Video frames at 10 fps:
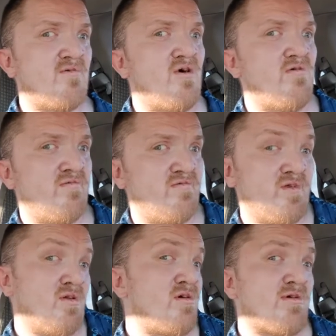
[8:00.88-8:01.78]
for the
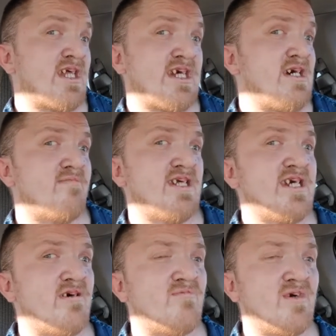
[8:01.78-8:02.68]
longest time just
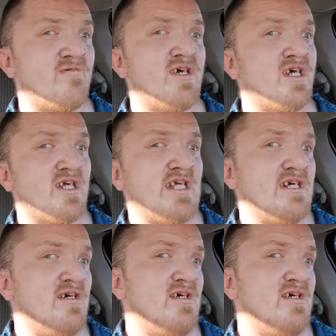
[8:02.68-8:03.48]
out of my range.